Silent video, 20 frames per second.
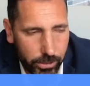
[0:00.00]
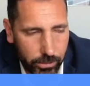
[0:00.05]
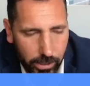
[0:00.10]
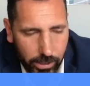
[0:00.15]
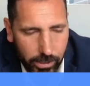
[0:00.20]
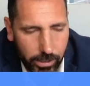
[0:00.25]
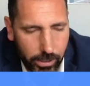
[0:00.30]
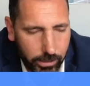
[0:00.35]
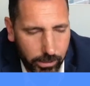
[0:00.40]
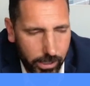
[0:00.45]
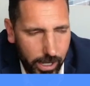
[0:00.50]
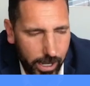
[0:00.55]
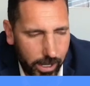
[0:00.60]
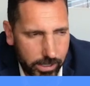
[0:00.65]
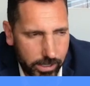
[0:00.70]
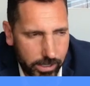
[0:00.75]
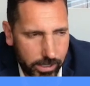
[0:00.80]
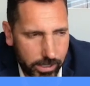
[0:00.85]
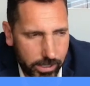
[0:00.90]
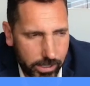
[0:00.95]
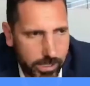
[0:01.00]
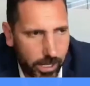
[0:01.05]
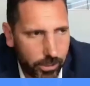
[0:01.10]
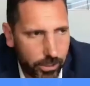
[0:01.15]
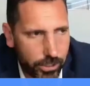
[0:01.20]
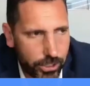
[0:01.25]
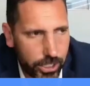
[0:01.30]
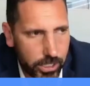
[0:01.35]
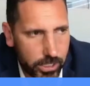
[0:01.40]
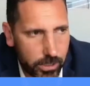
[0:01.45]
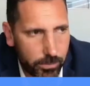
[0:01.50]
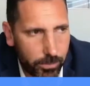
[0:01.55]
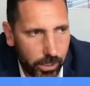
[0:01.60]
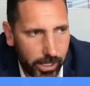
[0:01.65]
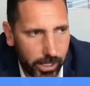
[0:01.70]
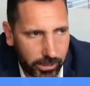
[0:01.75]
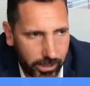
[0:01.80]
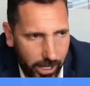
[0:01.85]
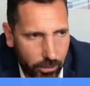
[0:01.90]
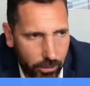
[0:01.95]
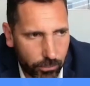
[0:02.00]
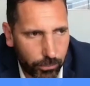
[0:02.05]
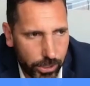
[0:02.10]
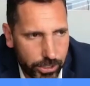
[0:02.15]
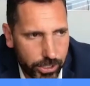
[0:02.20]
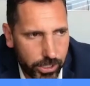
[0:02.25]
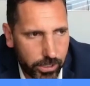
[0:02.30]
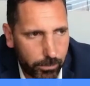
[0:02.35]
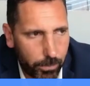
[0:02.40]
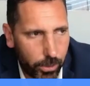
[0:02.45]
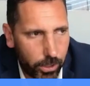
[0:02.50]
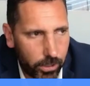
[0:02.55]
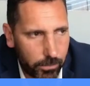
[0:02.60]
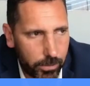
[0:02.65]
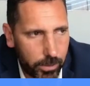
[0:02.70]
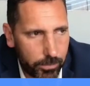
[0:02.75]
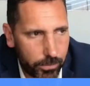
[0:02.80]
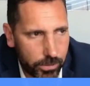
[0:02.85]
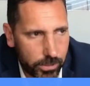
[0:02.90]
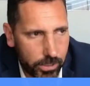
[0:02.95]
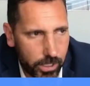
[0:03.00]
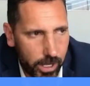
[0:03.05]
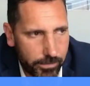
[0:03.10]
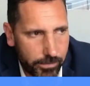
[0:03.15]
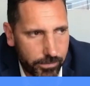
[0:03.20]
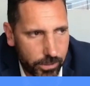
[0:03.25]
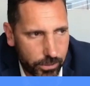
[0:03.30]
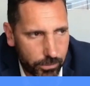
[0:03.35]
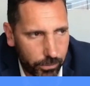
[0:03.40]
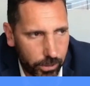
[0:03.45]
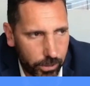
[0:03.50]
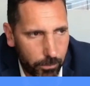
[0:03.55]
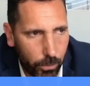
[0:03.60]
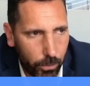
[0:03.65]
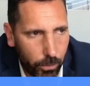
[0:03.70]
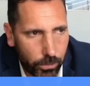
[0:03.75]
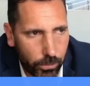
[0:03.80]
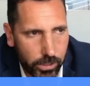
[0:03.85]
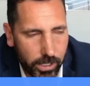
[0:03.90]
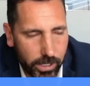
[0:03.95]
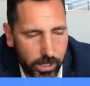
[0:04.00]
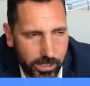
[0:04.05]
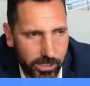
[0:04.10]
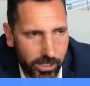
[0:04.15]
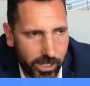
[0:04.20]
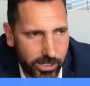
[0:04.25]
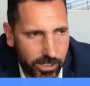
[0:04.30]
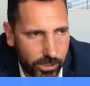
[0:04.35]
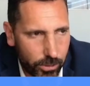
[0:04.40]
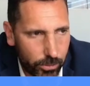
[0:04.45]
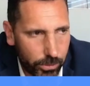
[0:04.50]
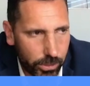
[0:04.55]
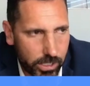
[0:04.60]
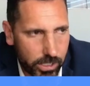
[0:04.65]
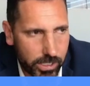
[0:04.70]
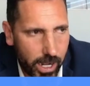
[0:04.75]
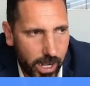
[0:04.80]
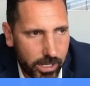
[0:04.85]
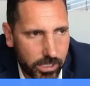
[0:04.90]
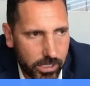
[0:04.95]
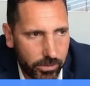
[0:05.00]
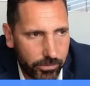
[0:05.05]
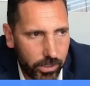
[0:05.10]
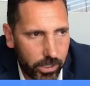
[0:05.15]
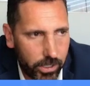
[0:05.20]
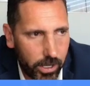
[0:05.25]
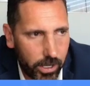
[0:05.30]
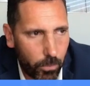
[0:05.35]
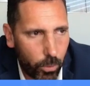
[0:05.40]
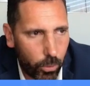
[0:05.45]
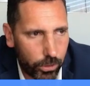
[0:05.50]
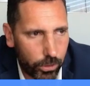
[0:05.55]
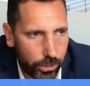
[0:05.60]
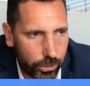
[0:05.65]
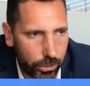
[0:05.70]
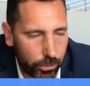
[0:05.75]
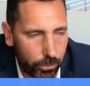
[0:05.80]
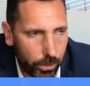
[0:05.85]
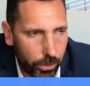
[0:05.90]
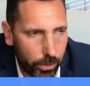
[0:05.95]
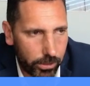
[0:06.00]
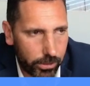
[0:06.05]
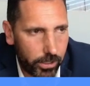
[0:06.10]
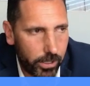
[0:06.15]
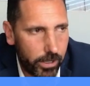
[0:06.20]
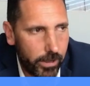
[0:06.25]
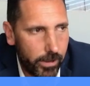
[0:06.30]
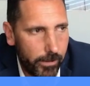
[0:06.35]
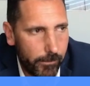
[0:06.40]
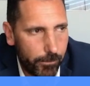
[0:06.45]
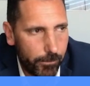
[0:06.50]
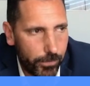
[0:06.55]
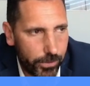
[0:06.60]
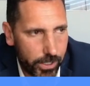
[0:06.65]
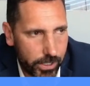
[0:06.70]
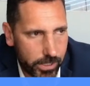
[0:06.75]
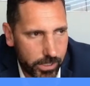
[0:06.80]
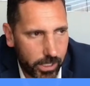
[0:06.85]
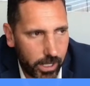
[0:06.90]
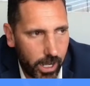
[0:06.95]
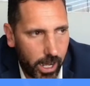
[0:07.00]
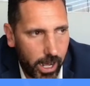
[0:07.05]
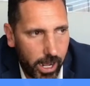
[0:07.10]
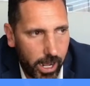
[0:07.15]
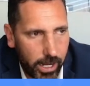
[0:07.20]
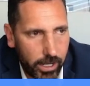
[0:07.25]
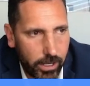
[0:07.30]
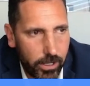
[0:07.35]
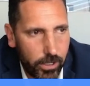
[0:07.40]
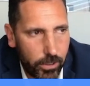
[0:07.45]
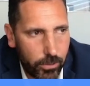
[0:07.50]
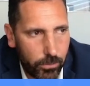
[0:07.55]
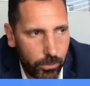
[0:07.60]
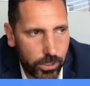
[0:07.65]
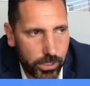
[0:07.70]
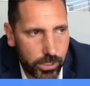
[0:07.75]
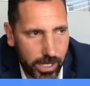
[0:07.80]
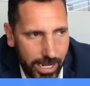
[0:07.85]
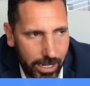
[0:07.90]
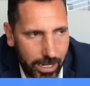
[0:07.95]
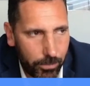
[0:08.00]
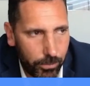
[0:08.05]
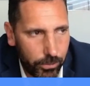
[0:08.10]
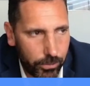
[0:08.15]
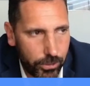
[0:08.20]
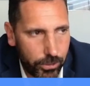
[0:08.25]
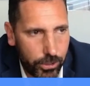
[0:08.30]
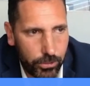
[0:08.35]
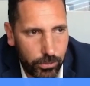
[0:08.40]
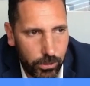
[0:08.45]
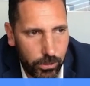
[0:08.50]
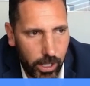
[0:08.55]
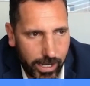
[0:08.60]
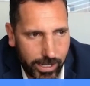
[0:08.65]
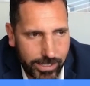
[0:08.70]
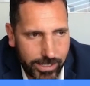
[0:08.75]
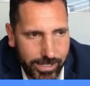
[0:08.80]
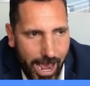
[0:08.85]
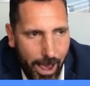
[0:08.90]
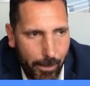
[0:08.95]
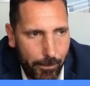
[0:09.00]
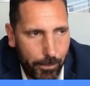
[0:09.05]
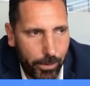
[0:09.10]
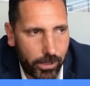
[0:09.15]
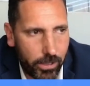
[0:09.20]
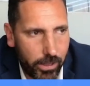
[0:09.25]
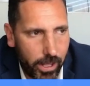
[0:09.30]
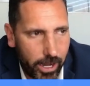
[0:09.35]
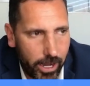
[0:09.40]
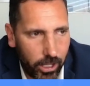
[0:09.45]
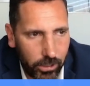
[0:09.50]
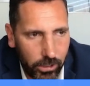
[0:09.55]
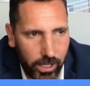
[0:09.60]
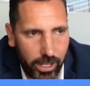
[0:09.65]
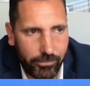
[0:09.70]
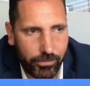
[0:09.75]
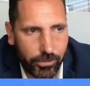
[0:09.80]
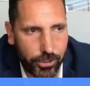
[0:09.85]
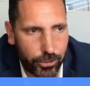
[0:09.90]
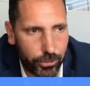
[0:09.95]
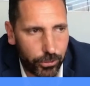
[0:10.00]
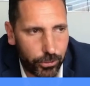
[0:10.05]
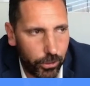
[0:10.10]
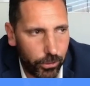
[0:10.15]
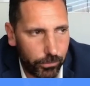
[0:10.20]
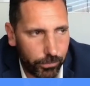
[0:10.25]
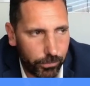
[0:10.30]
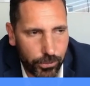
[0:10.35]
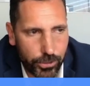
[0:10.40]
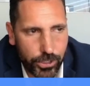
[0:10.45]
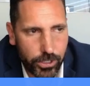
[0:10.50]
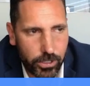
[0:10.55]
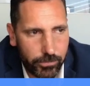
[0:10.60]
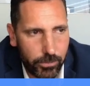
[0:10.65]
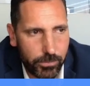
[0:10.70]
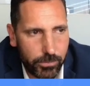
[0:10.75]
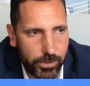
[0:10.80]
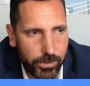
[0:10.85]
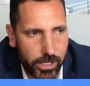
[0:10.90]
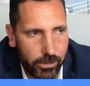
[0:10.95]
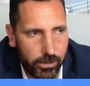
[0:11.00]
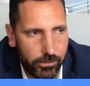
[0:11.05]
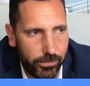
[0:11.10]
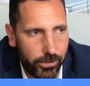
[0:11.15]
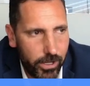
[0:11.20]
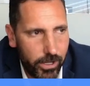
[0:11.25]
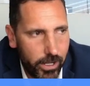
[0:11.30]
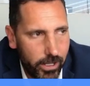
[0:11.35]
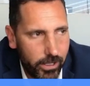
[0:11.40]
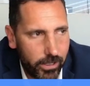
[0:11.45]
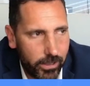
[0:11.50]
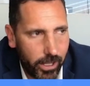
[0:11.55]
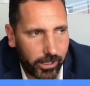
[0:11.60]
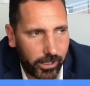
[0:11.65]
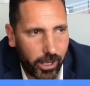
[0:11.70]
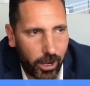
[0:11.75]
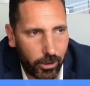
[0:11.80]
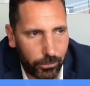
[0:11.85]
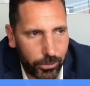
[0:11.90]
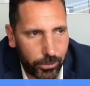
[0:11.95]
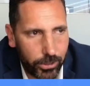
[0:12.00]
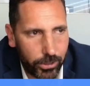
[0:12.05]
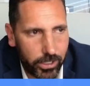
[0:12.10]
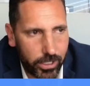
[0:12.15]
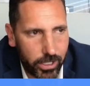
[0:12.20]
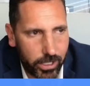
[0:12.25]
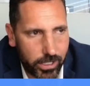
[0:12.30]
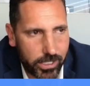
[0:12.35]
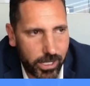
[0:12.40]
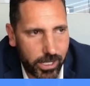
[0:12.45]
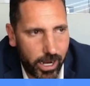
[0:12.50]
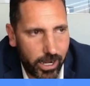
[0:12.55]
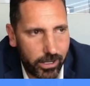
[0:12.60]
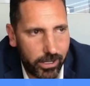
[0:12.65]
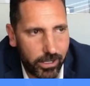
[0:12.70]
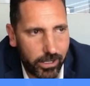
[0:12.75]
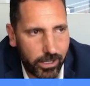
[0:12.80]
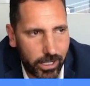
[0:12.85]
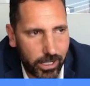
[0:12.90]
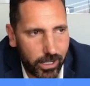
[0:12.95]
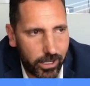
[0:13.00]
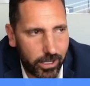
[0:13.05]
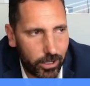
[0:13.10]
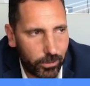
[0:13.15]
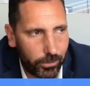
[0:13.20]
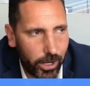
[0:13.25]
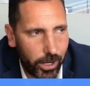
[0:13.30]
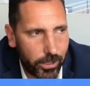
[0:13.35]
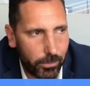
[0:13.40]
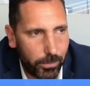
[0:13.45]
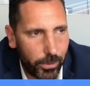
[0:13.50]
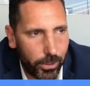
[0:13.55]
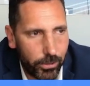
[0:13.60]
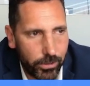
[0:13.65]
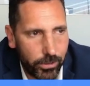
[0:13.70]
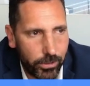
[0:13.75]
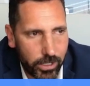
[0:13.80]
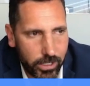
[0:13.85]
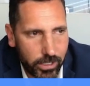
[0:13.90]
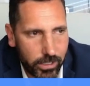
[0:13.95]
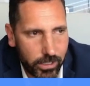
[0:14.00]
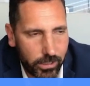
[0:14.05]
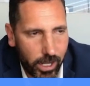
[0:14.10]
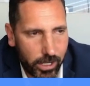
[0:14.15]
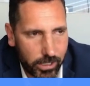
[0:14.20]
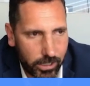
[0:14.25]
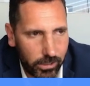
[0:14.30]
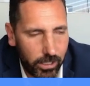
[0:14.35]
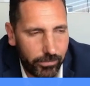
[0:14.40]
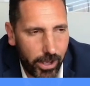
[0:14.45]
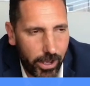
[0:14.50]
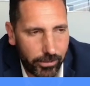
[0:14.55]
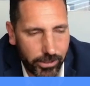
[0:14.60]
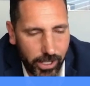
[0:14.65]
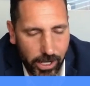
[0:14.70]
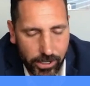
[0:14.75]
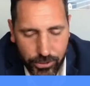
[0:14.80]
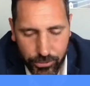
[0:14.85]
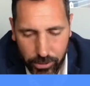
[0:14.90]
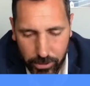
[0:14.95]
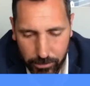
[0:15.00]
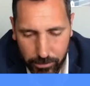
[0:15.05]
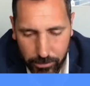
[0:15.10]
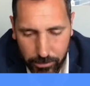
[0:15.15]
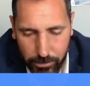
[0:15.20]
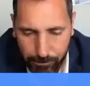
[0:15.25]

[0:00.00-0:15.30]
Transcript: And again, I said it sounded cheesy, but like that enriching part of people's lives is really important. And it has less to do with the size of it and more to do with this guy was able to like tap into that 11-year-old version of himself that got really excited and giddy around a boat, and he got to live out that dream.